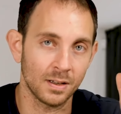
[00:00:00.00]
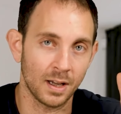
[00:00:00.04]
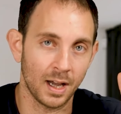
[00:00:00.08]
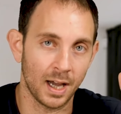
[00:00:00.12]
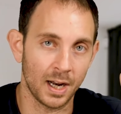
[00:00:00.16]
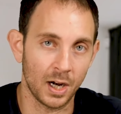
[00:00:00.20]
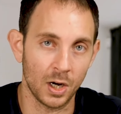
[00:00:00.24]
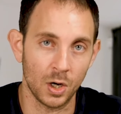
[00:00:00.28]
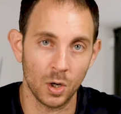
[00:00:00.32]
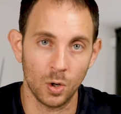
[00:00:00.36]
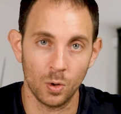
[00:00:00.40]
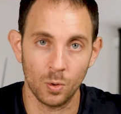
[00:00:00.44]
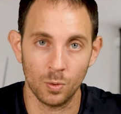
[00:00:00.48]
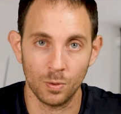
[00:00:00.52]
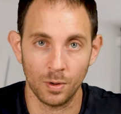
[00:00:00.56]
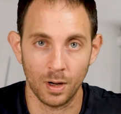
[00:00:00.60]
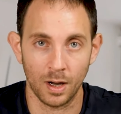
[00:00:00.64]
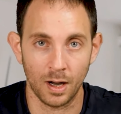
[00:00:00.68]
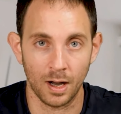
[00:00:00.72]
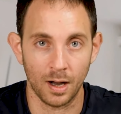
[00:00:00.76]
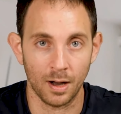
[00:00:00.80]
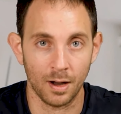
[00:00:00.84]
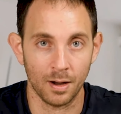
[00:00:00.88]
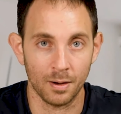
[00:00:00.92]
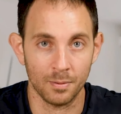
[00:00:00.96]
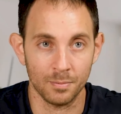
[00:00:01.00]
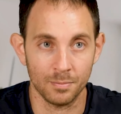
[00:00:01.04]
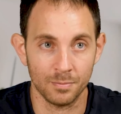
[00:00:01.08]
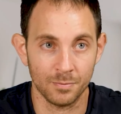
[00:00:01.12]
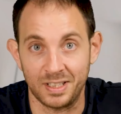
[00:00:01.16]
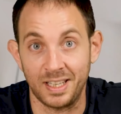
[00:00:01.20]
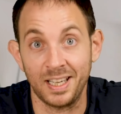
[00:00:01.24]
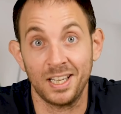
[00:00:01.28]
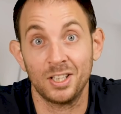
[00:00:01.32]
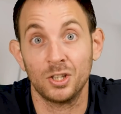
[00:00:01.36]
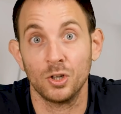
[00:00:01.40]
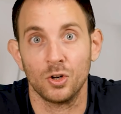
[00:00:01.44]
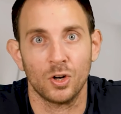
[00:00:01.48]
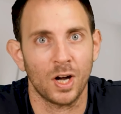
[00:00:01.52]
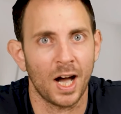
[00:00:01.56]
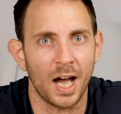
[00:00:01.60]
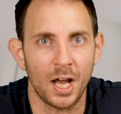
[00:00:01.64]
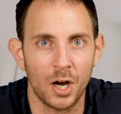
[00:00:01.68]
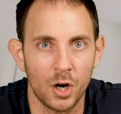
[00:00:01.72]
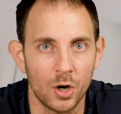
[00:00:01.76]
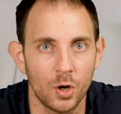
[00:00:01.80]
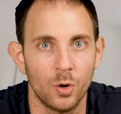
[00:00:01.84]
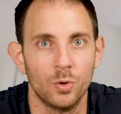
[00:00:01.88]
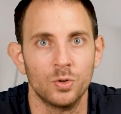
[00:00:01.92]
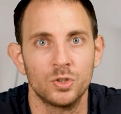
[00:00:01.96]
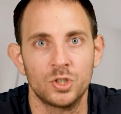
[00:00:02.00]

I don't know, um, TikTok, I don't know.